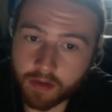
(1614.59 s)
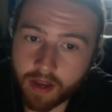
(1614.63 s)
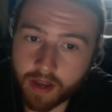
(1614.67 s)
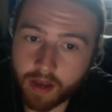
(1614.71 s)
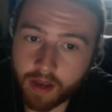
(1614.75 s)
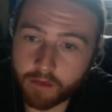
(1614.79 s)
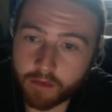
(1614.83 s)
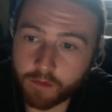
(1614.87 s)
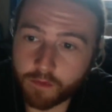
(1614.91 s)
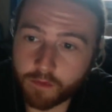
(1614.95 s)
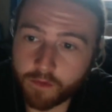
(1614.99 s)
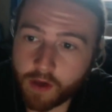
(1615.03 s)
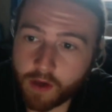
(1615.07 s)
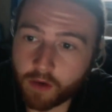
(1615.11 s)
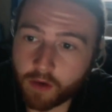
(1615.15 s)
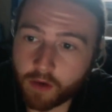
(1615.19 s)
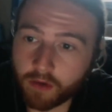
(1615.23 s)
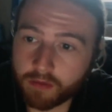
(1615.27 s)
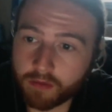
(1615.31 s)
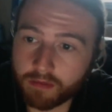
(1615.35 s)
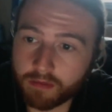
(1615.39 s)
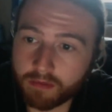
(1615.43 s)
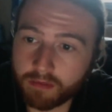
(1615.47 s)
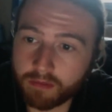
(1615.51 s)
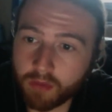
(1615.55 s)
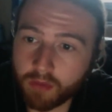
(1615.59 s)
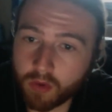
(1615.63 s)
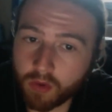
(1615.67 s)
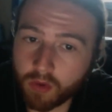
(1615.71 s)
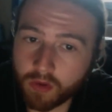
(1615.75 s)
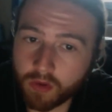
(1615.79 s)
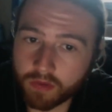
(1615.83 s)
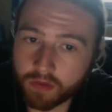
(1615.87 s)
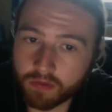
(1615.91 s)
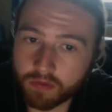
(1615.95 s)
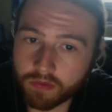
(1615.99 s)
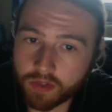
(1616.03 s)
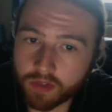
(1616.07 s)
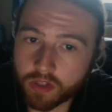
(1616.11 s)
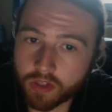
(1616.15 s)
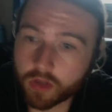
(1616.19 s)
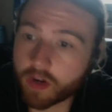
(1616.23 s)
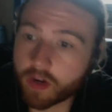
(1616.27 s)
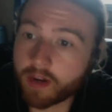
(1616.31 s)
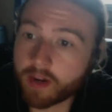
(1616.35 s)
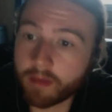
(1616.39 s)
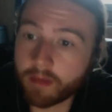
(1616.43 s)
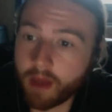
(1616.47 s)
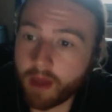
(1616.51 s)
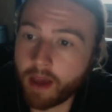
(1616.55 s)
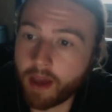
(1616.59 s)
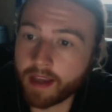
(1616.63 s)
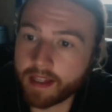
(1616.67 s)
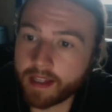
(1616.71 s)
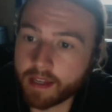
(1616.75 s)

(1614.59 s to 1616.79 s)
it felt more streamlined.